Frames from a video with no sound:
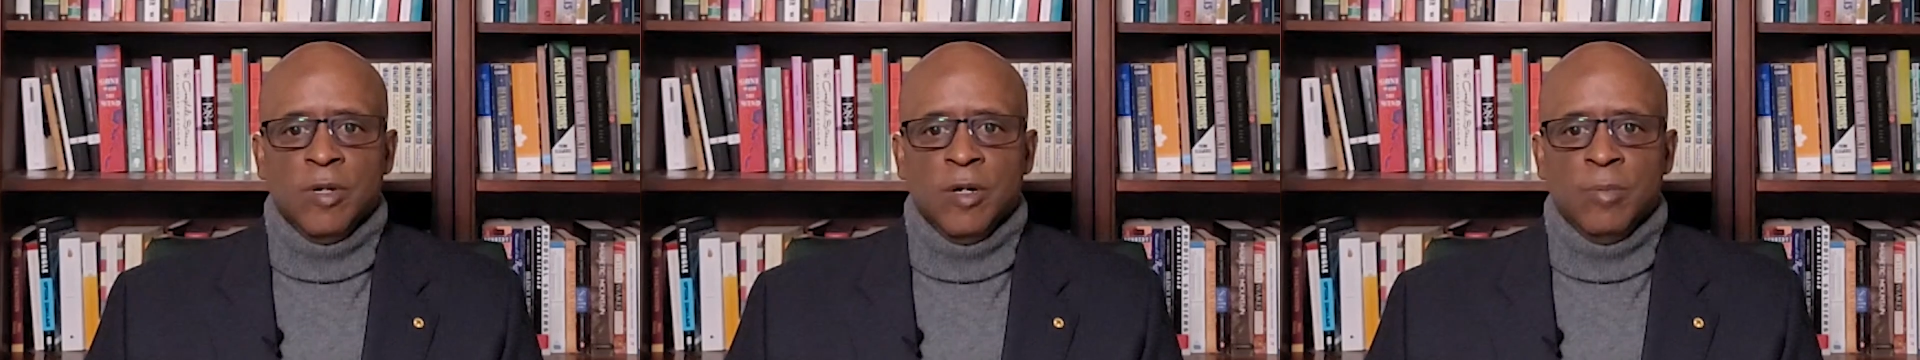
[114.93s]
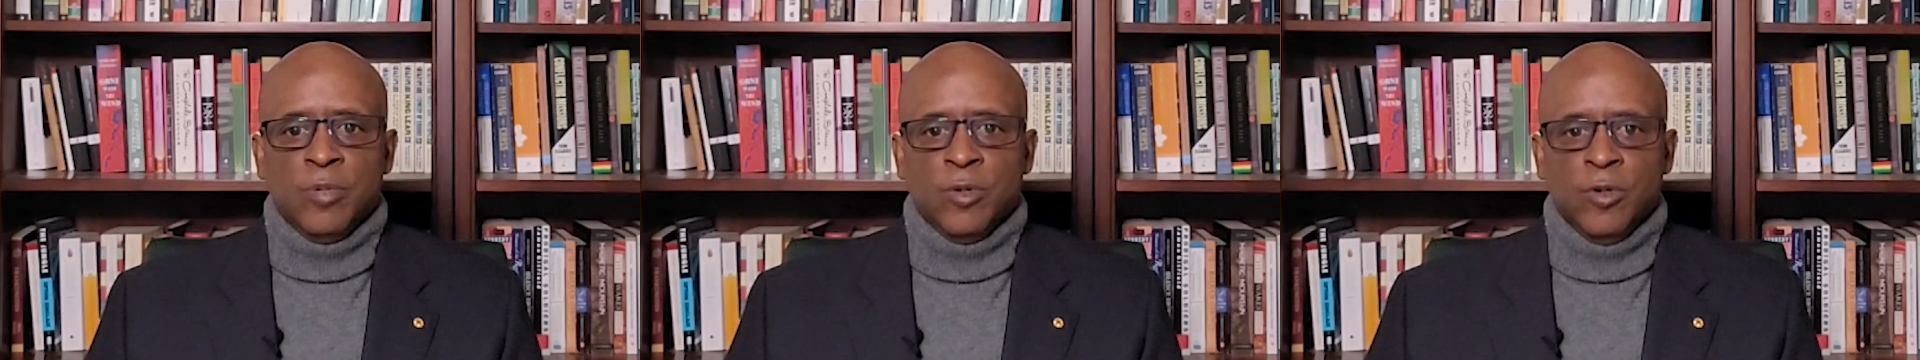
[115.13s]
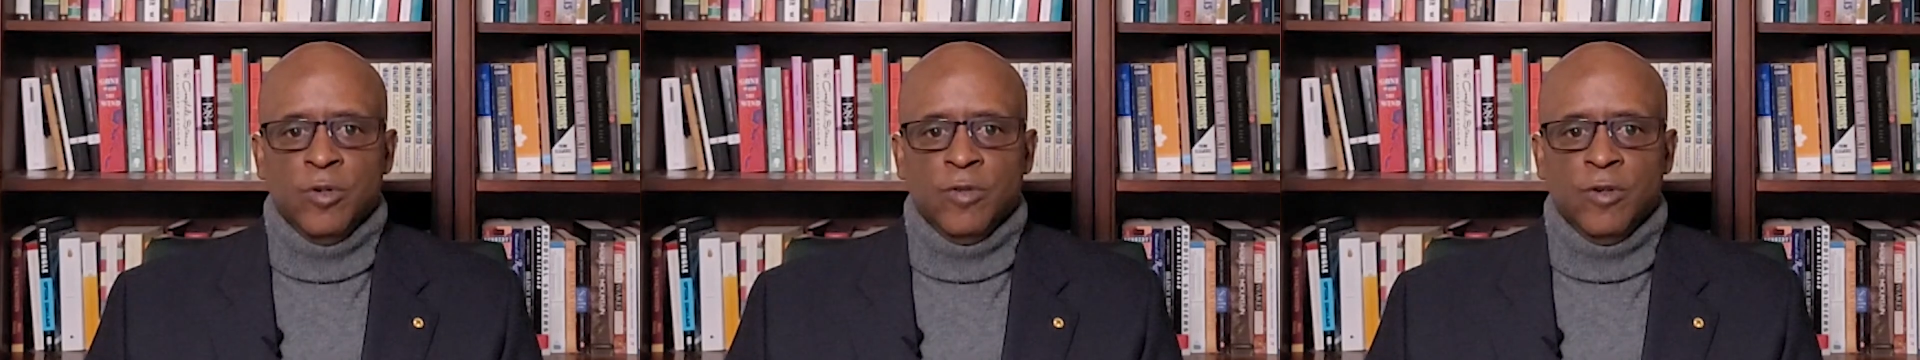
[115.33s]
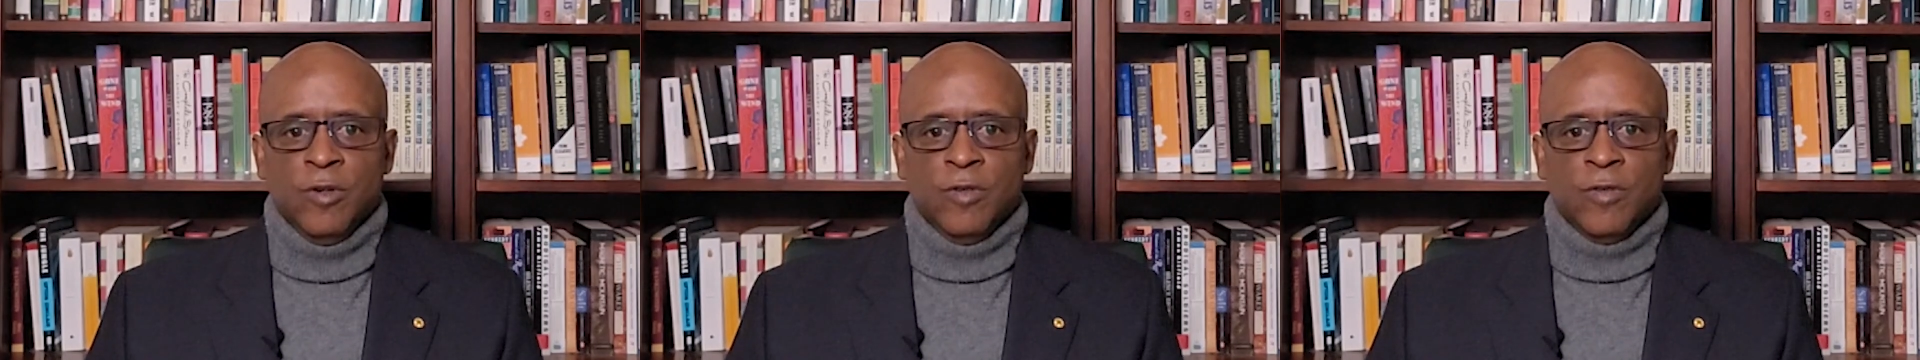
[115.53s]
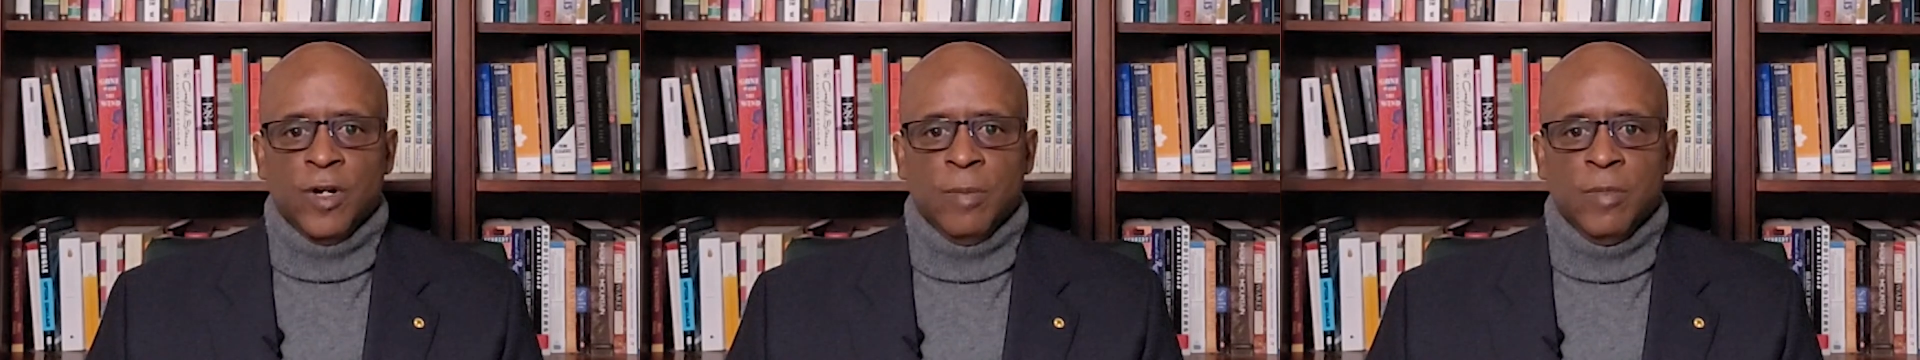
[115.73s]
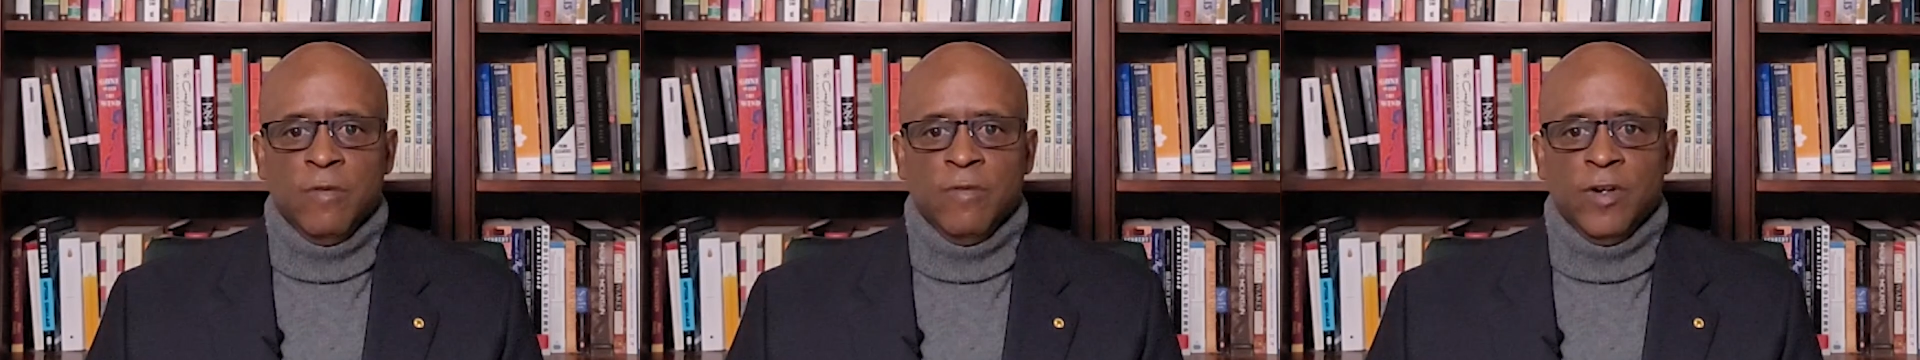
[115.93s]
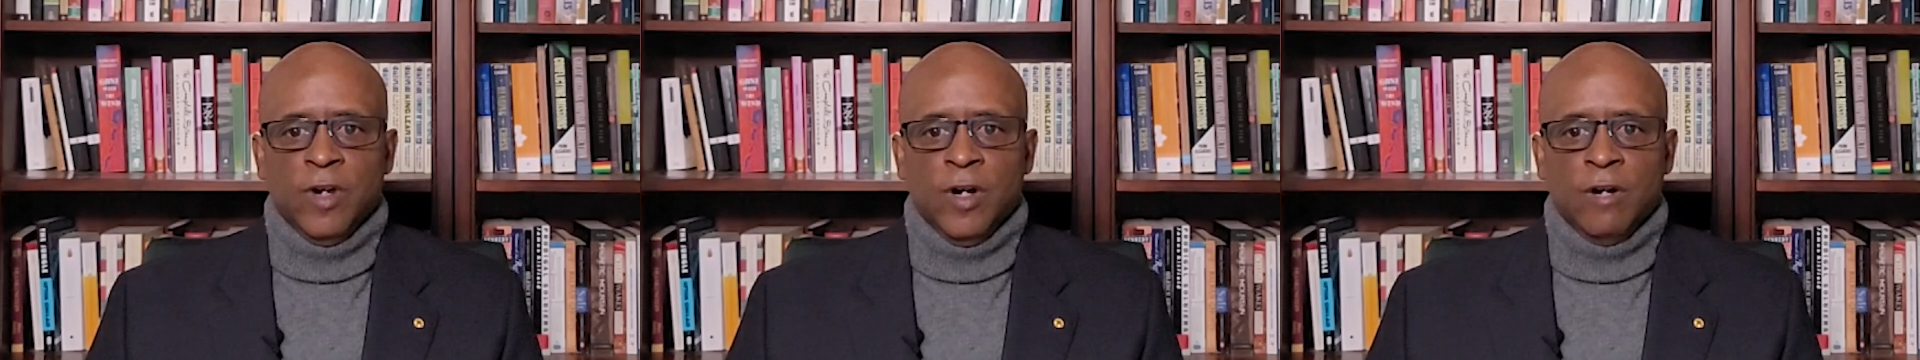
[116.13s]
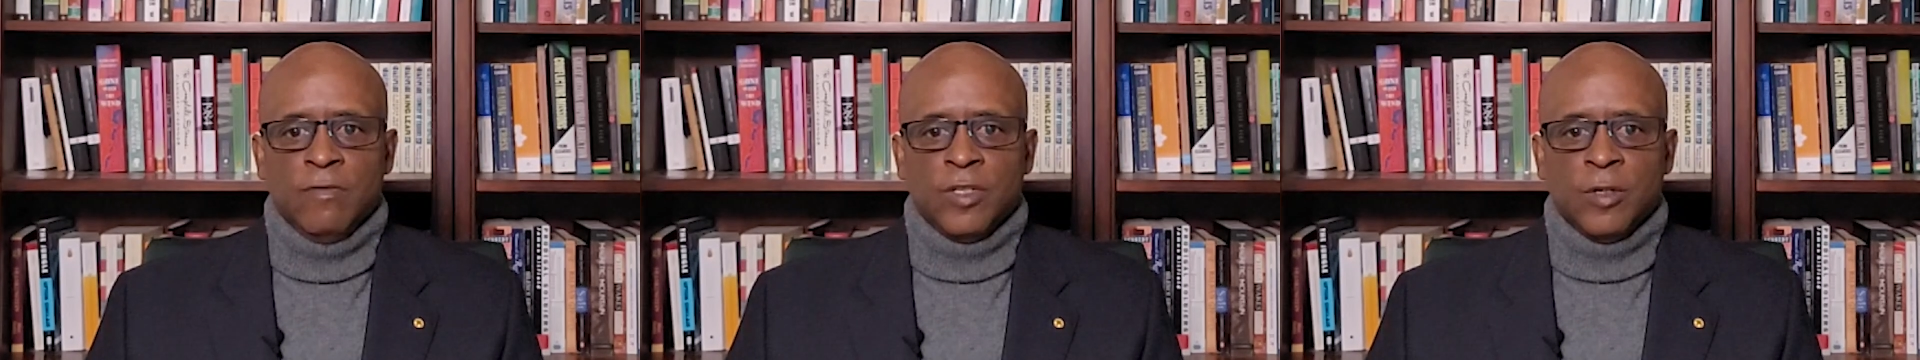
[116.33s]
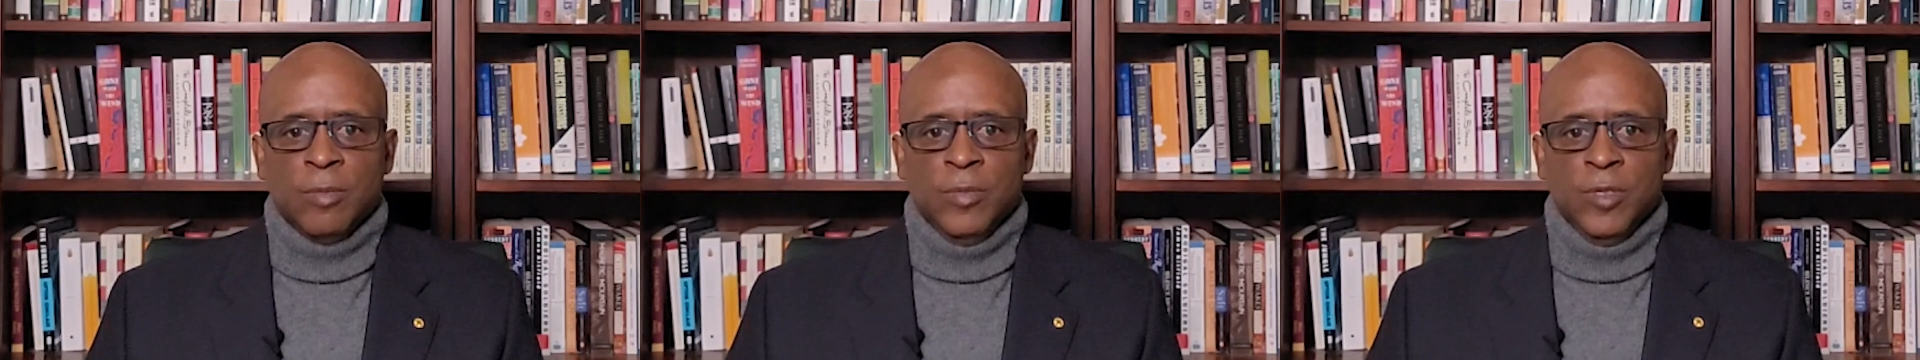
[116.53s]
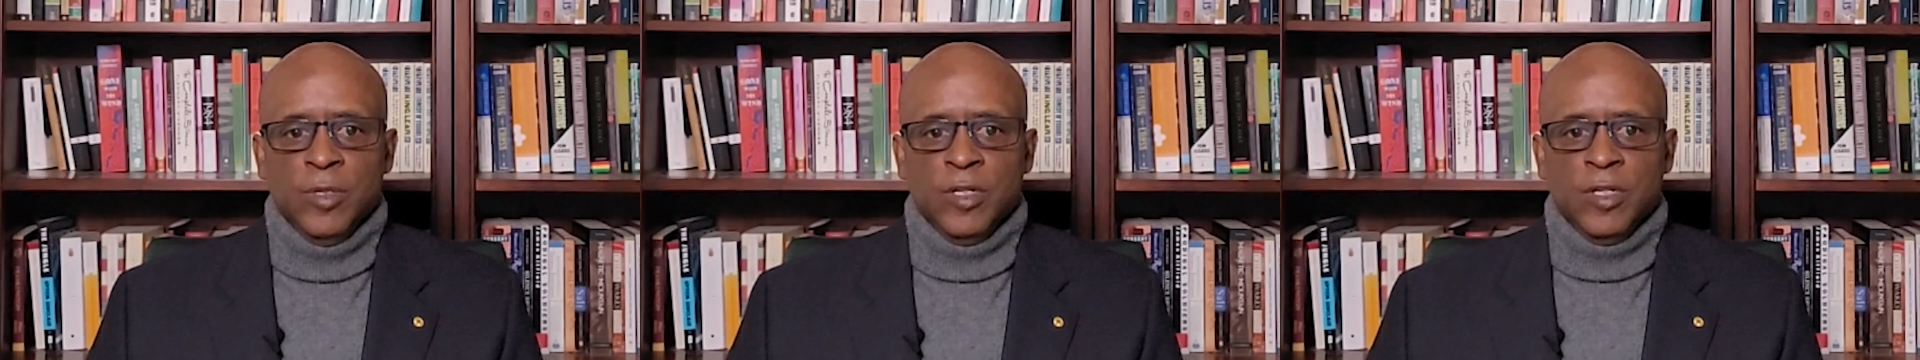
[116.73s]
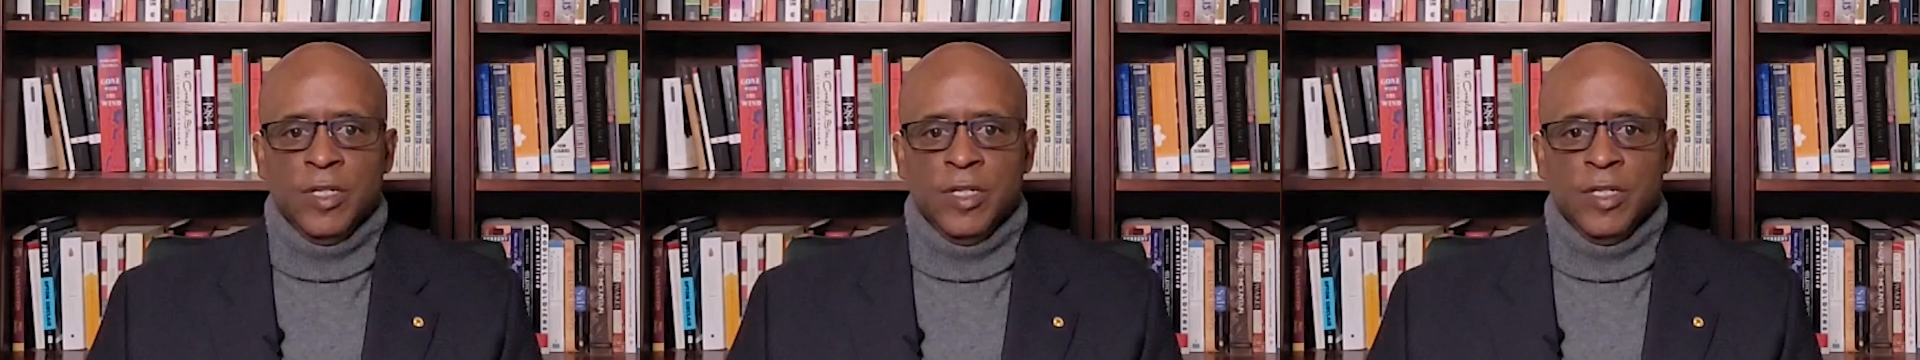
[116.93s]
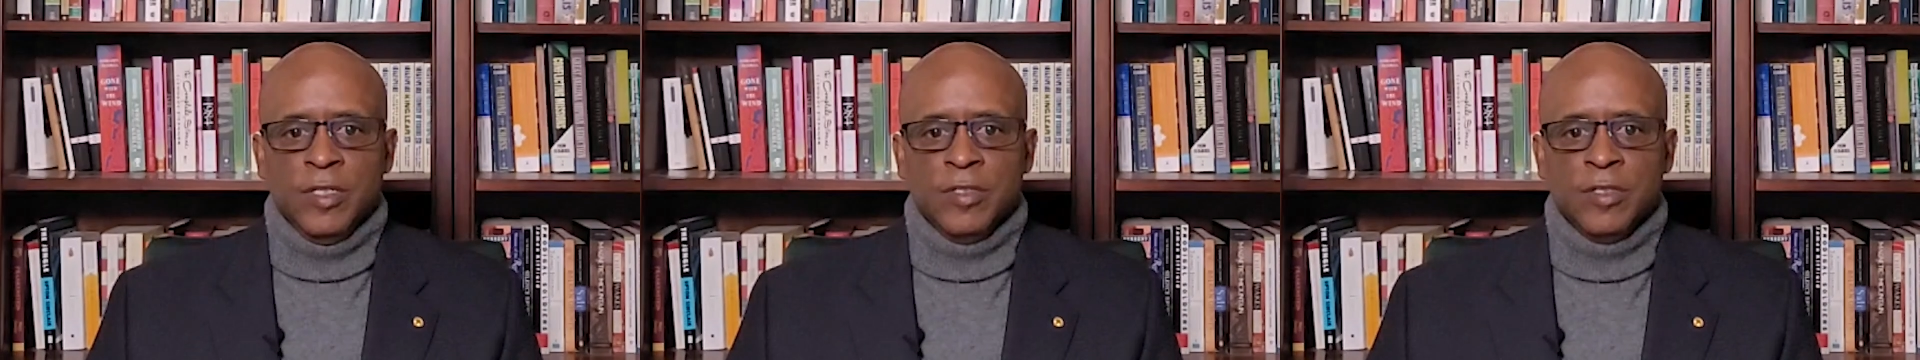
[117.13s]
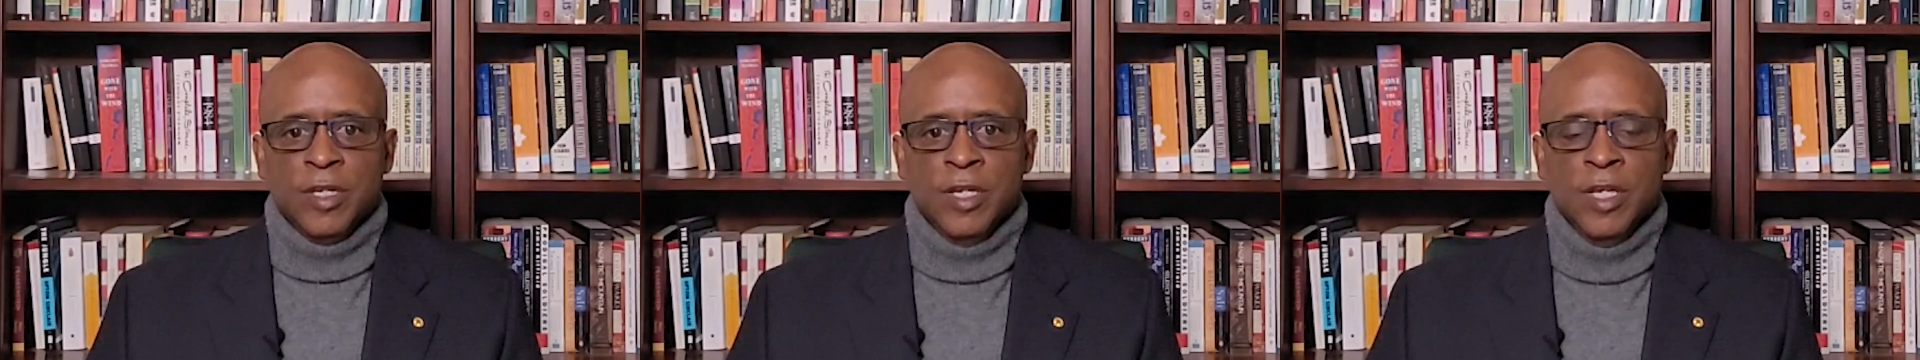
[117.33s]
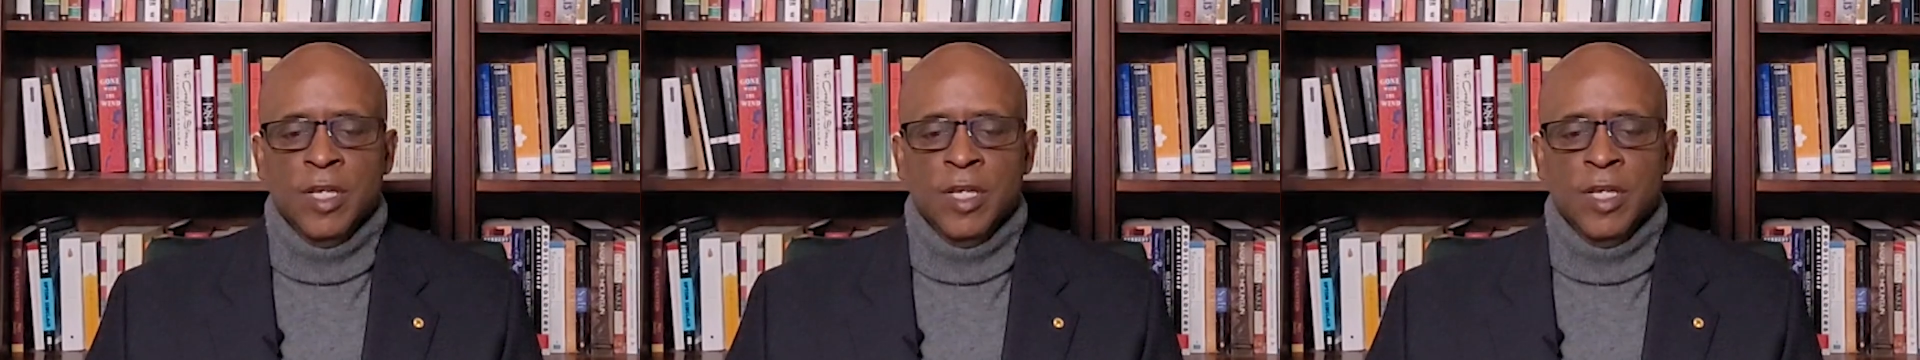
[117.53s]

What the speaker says: approval from involved communities